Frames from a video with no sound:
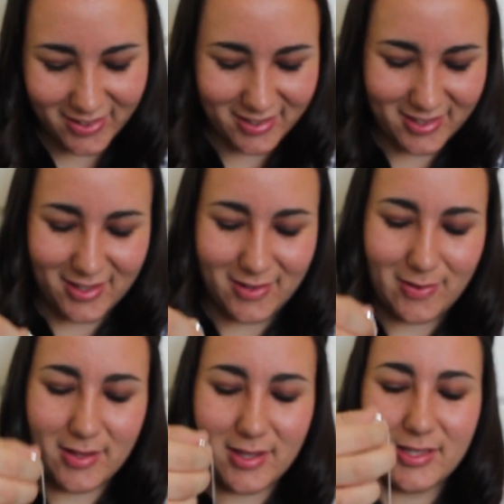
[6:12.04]

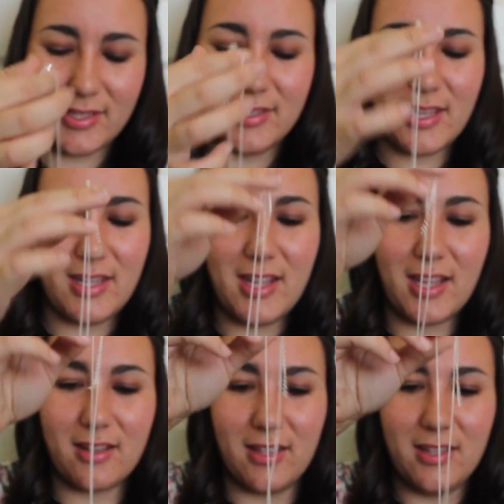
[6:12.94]
So this is a
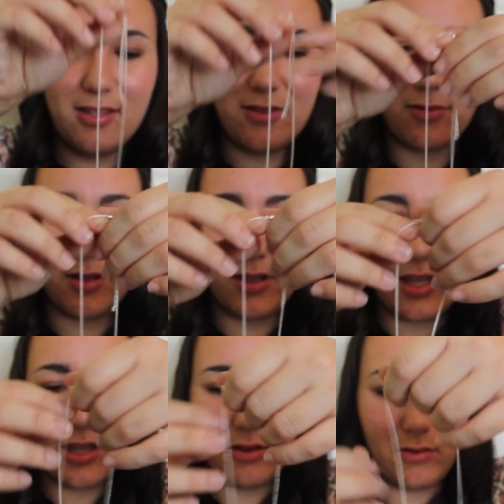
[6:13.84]
necklace. It's really
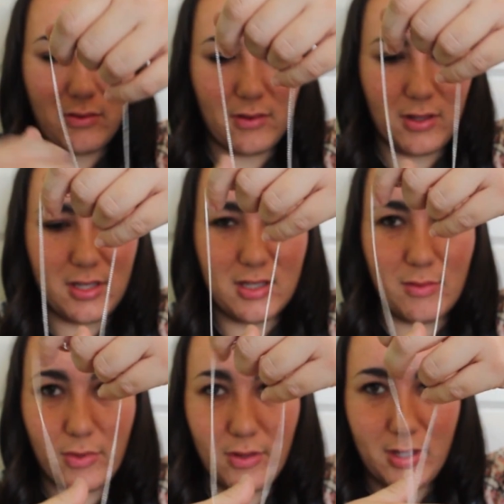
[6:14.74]
cute and really
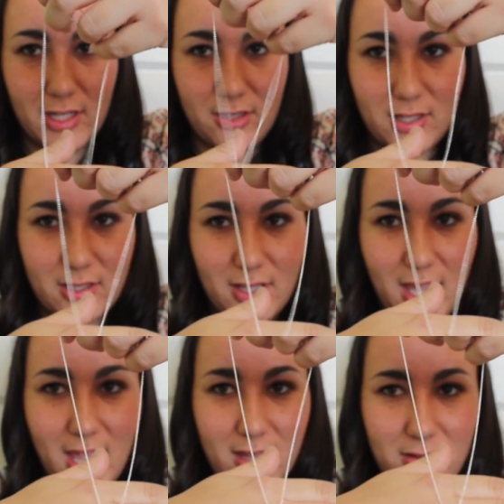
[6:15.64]
simple, and it's just the
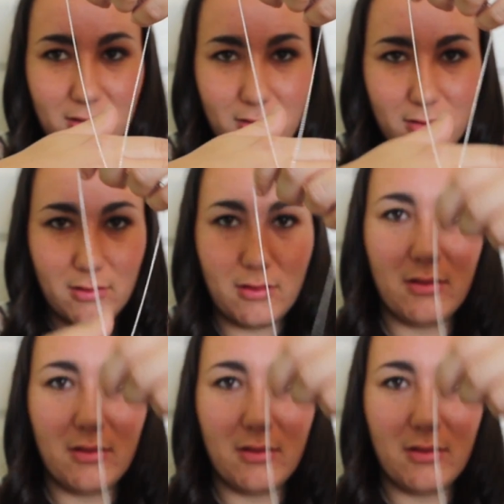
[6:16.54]
castle.